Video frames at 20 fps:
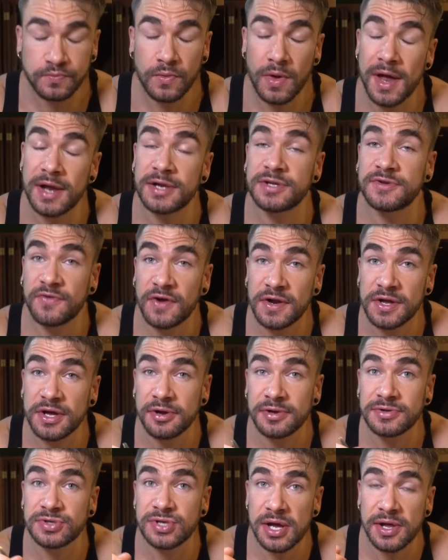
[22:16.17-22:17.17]
And it's funny, here
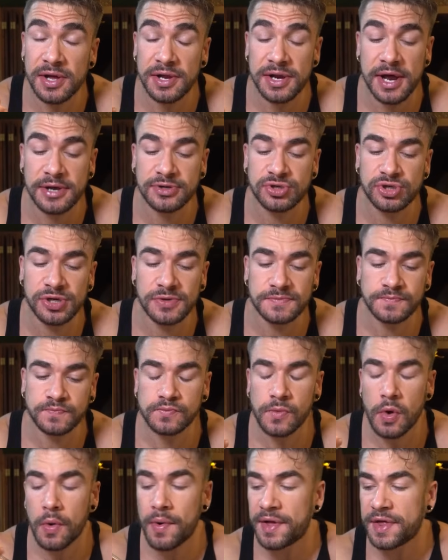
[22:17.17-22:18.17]
in Thailand actually,
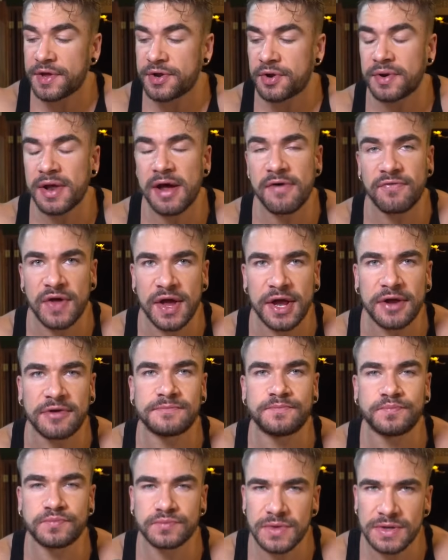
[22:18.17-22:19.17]
while they don't have like
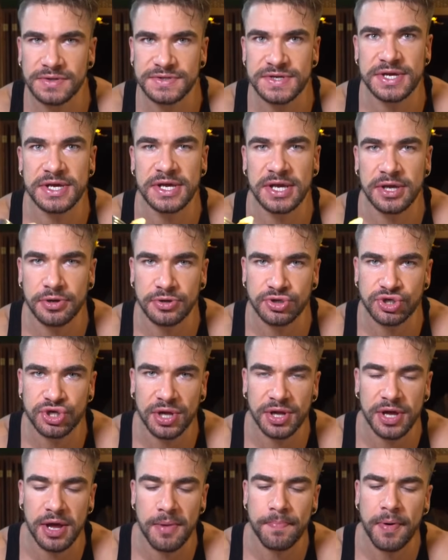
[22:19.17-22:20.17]
tahini or
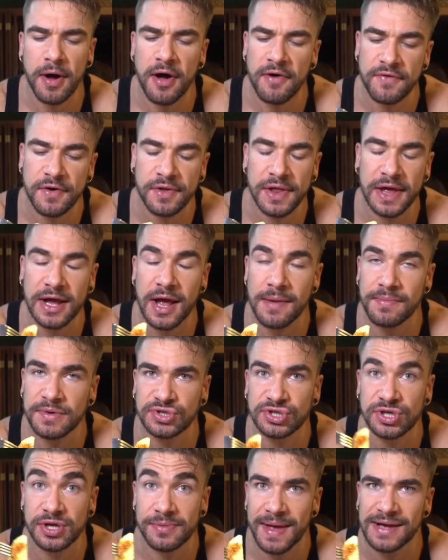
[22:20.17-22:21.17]
chili and pulpo, like I'm
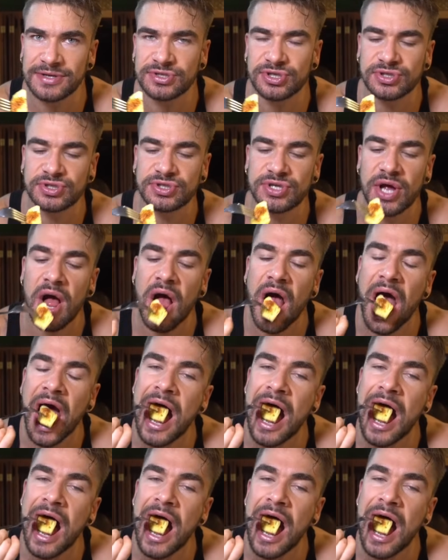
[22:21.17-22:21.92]
used to the Mexican style.